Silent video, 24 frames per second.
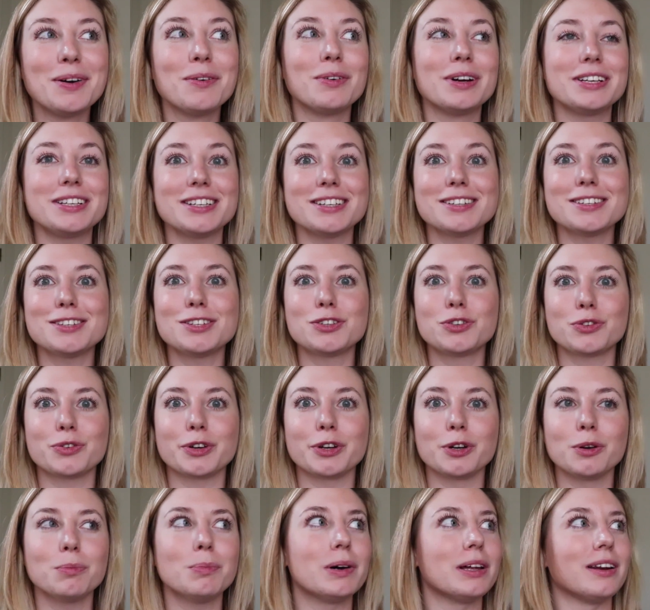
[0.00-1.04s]
which is
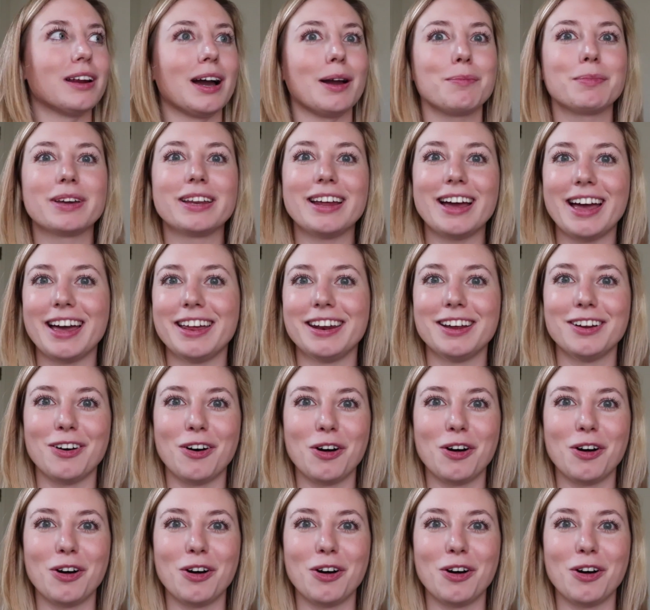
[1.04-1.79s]
true, but I'm gonna edit